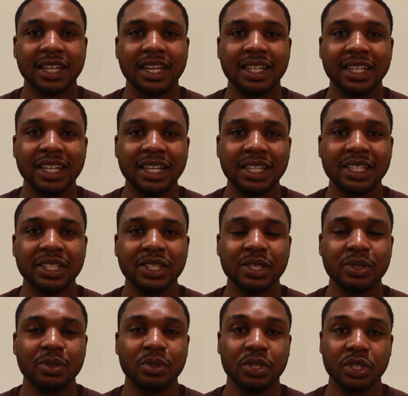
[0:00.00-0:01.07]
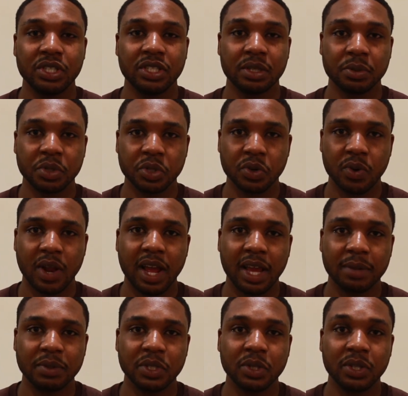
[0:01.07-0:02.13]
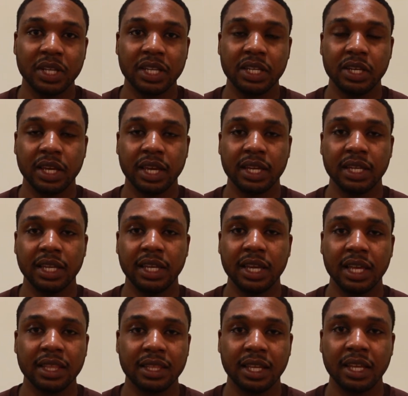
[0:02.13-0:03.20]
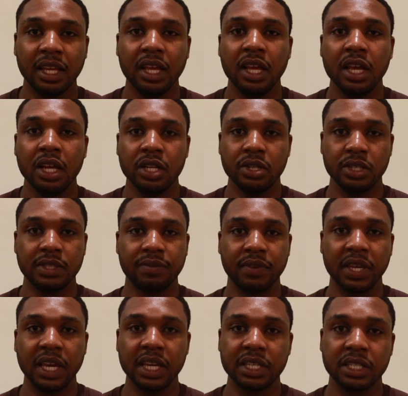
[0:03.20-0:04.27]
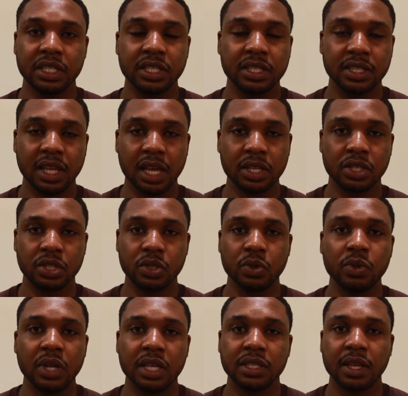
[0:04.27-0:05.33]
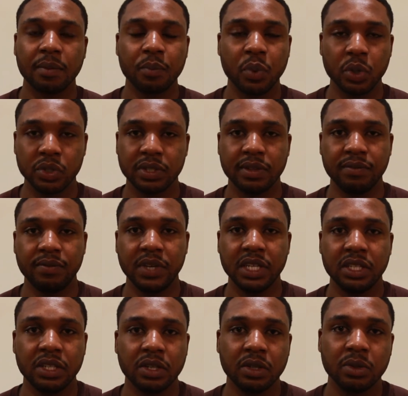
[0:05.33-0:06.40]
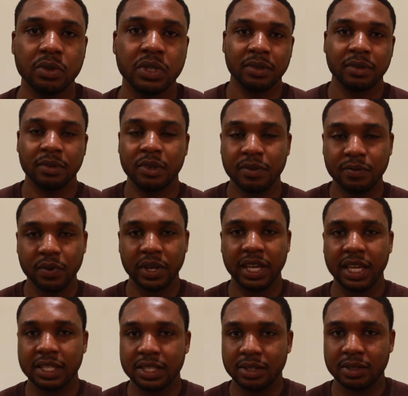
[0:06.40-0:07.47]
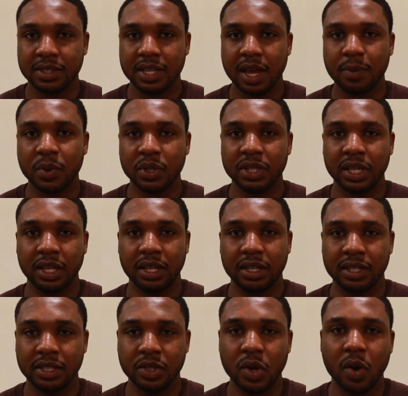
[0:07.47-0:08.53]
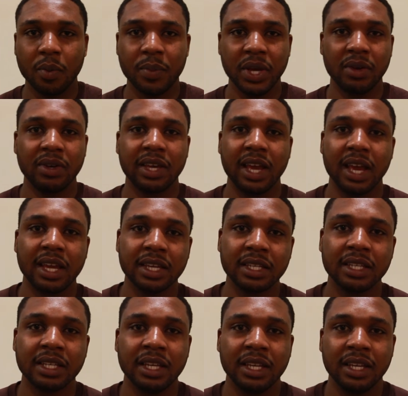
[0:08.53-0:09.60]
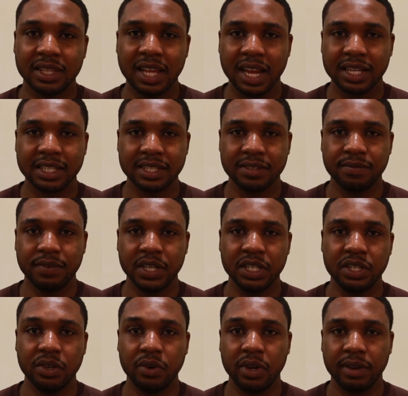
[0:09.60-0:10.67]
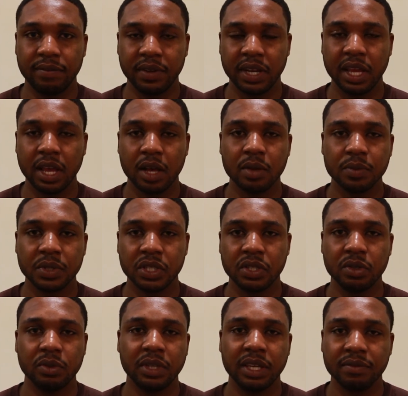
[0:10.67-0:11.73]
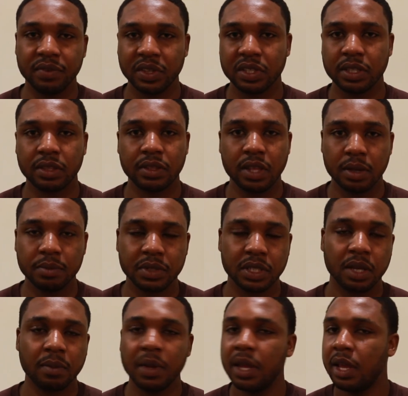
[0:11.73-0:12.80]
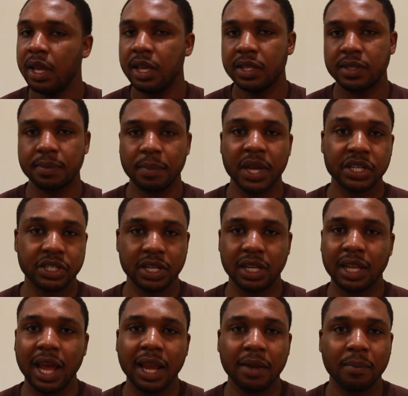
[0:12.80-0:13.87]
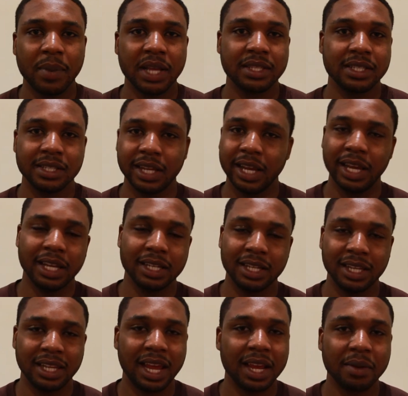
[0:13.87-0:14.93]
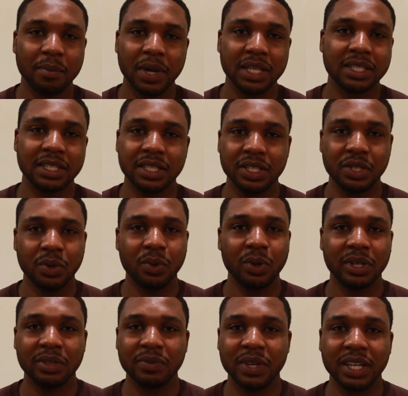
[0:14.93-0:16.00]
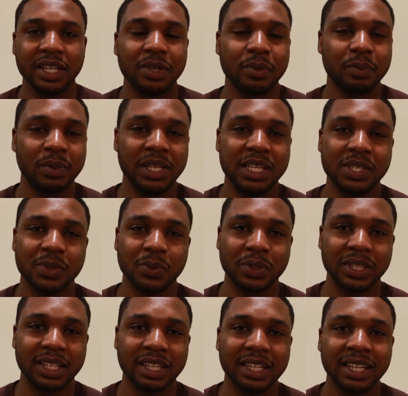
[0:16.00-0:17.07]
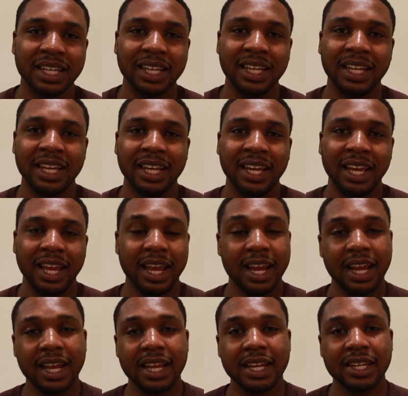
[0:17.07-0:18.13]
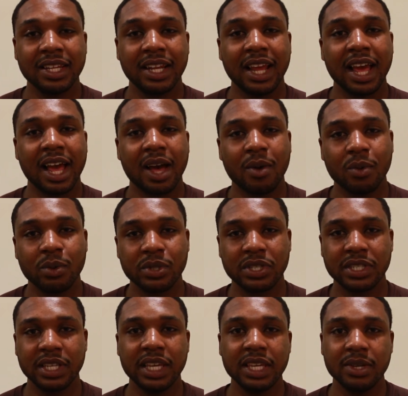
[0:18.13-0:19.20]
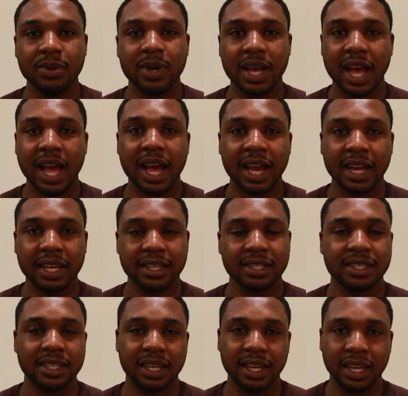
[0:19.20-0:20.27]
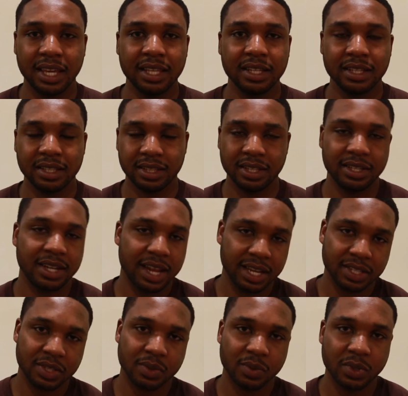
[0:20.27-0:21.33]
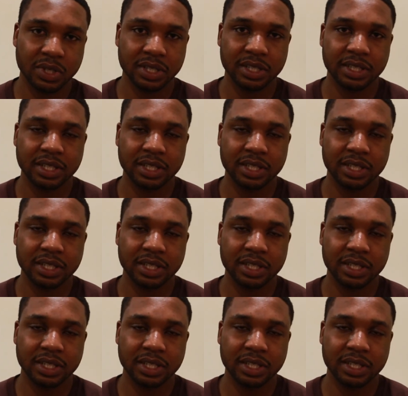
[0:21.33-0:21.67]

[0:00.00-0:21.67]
I need you to subscribe so that you can get the notifications as soon as I post the videos. Don't forget to tap on the doorbell, gang. Like this video if it helps you, give it a thumbs up, smash the like button, hit the like button, do whatever you please with it, and I will see you guys in the next one.